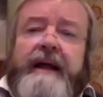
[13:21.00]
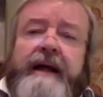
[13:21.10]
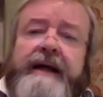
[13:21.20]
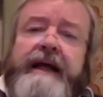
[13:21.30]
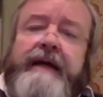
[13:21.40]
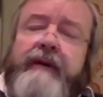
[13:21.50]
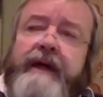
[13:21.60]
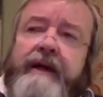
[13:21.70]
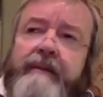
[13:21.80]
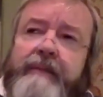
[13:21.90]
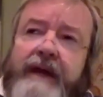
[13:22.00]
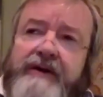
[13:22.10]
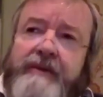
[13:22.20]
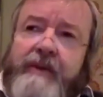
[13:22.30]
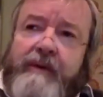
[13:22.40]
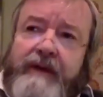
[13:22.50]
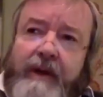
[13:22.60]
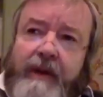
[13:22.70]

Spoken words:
And equally compatible with the